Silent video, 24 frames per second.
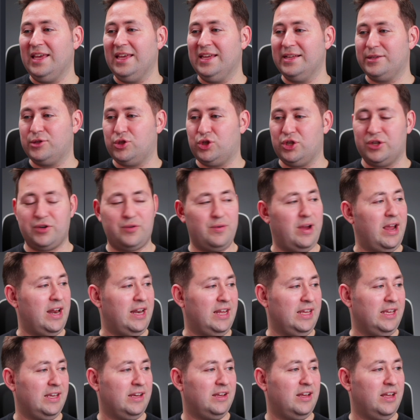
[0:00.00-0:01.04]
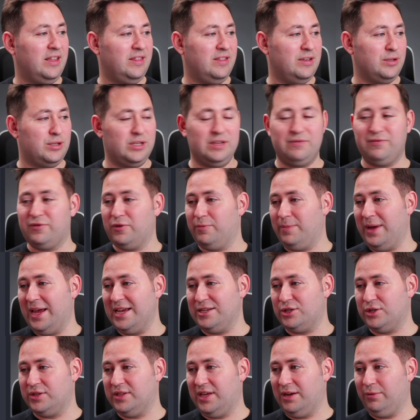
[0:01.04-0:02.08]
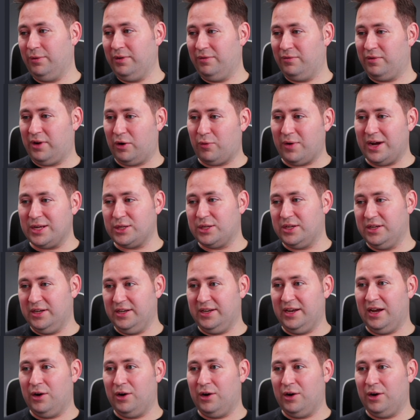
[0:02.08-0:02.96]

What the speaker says: It's generating this information that we've requested it.